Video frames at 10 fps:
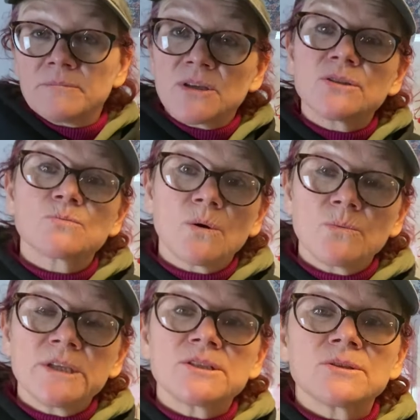because what
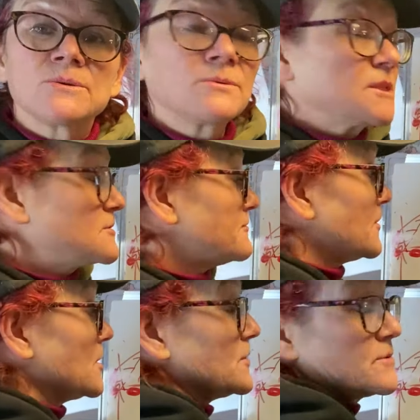we do is
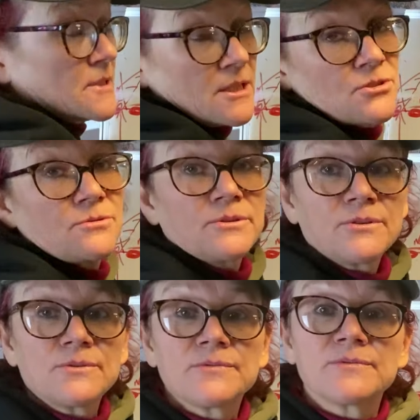follow the natural
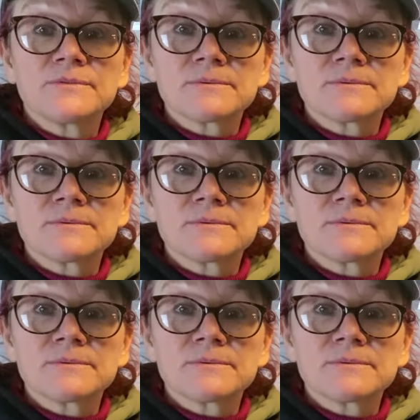hoof.